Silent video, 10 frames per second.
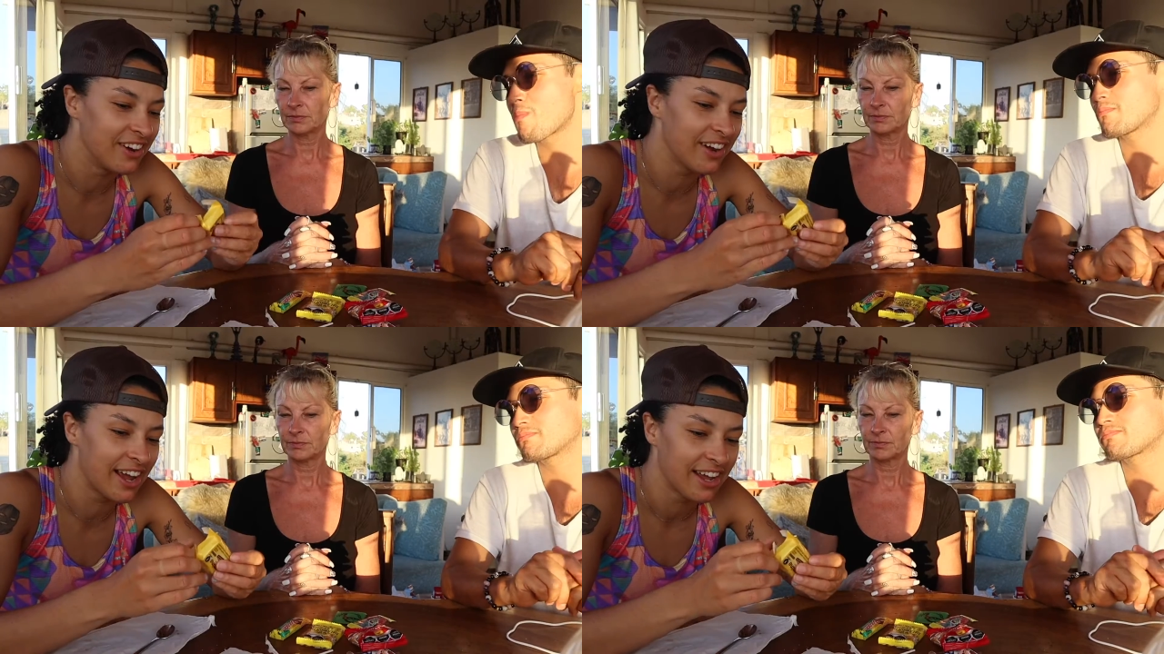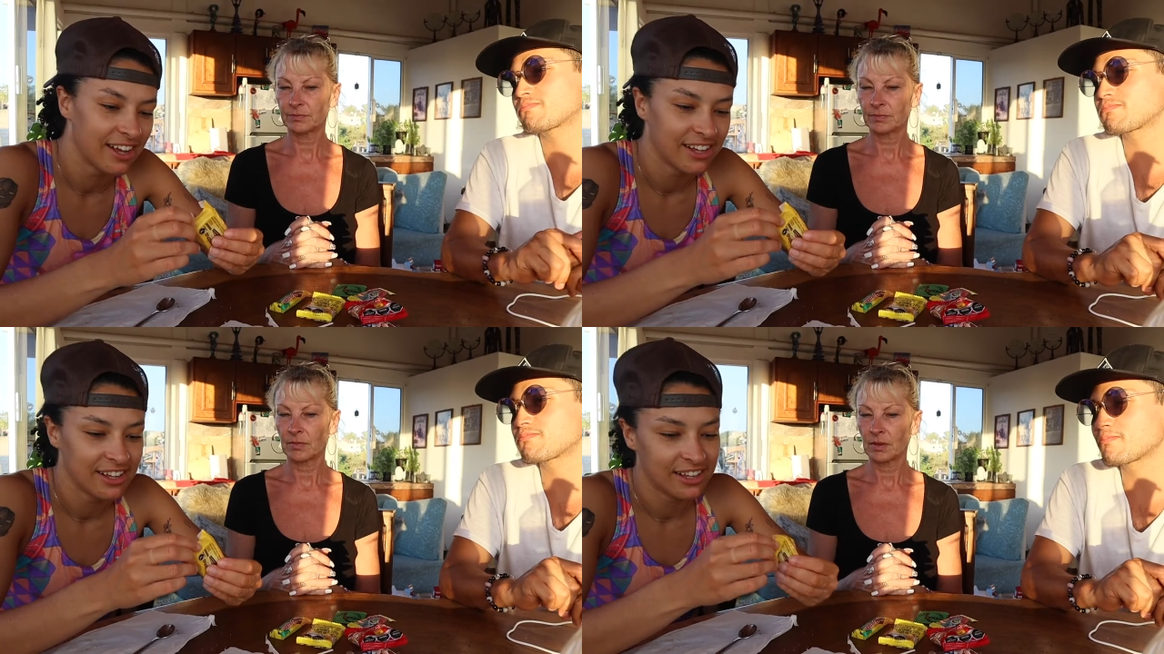Speaker 1: Okay,
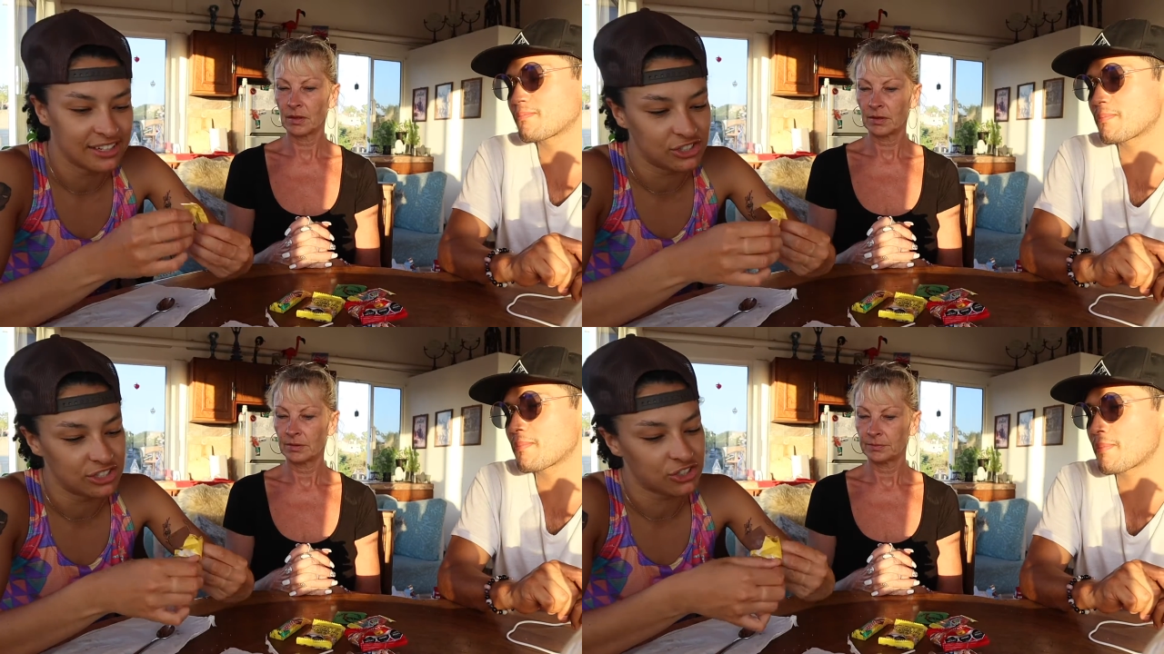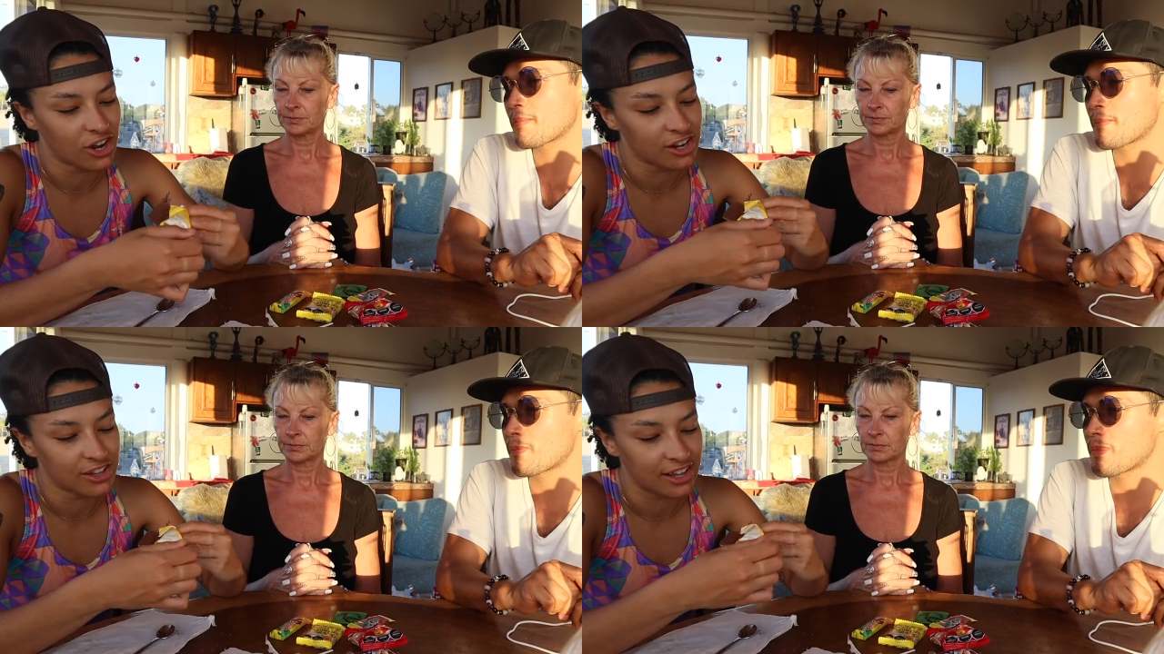it's just
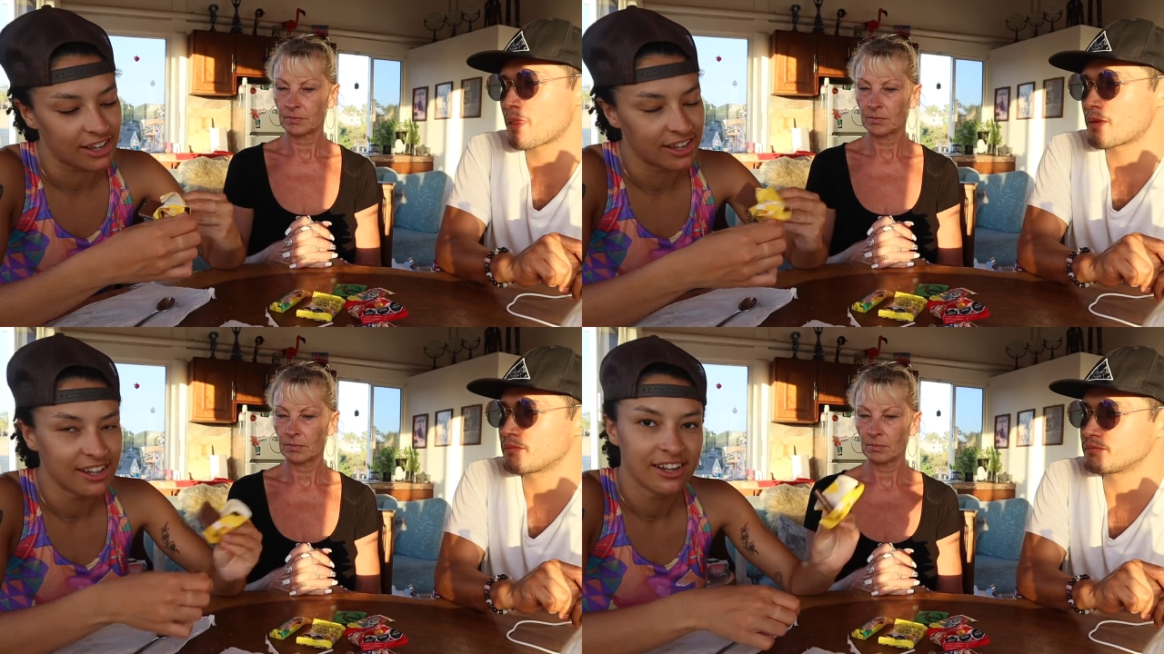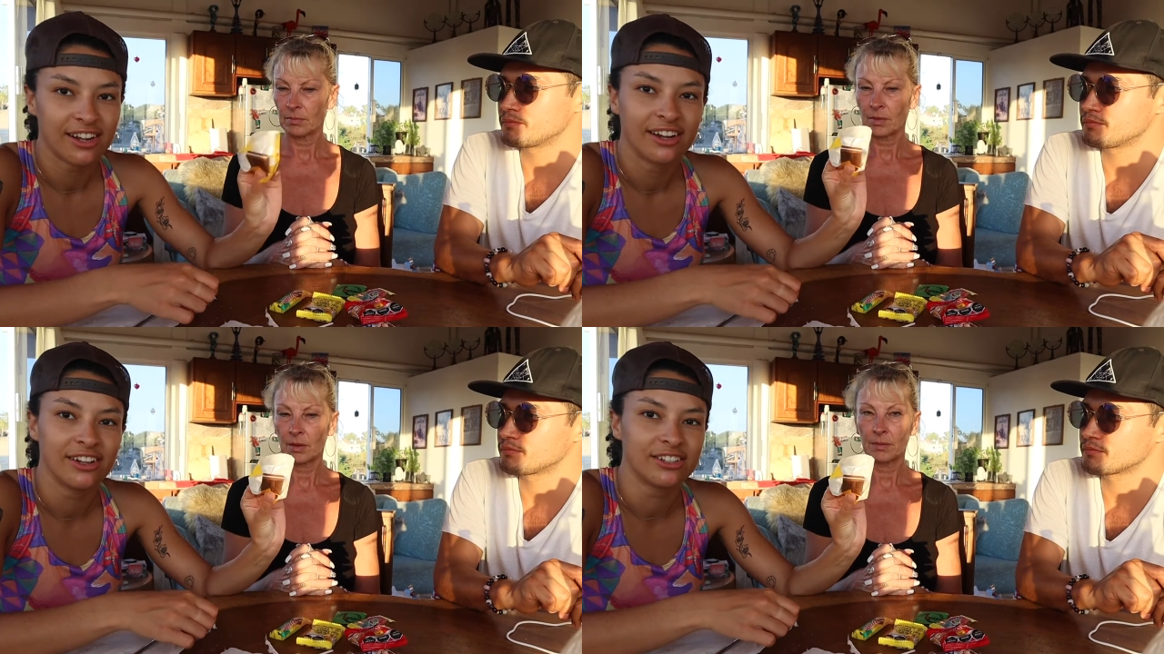chocolate.
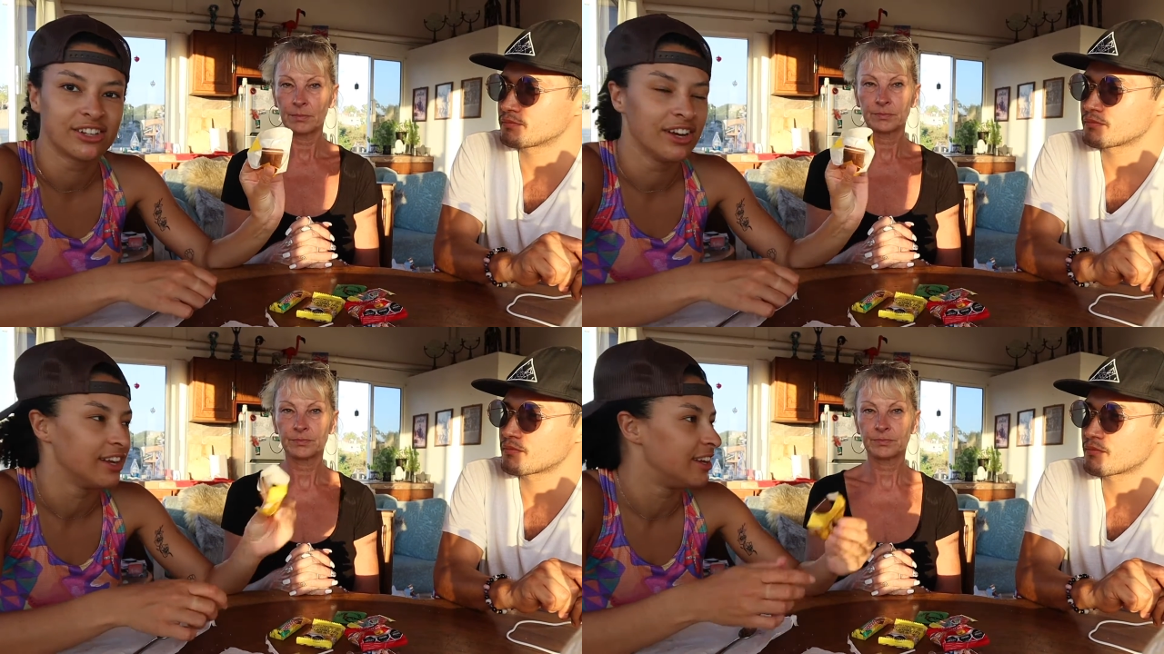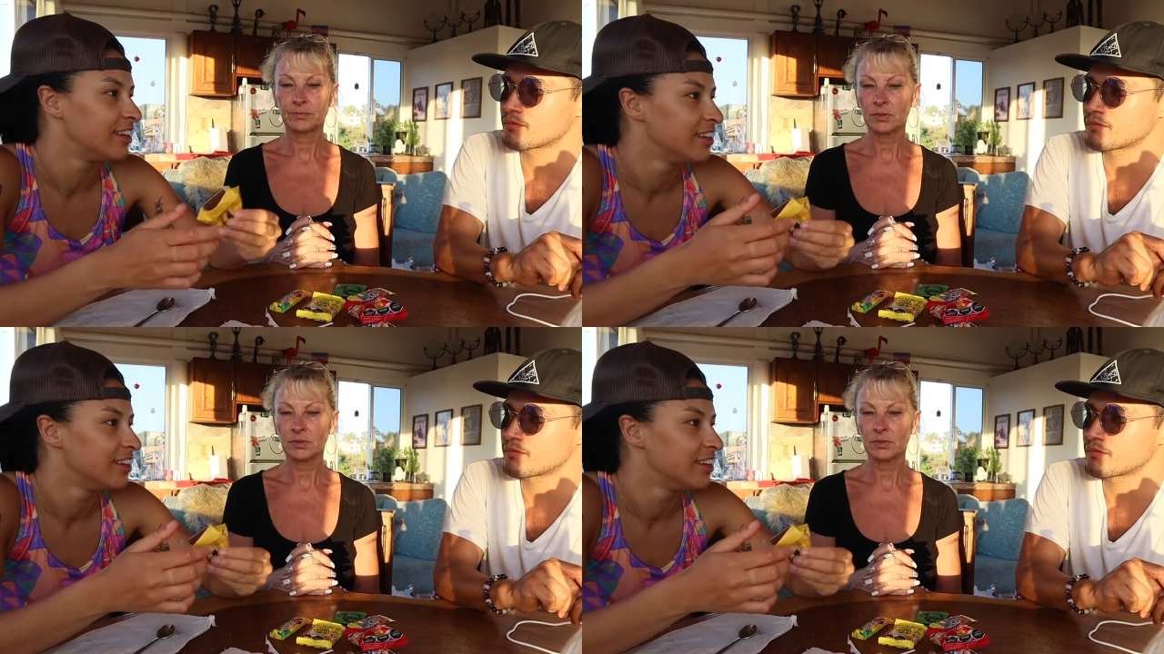Looks good.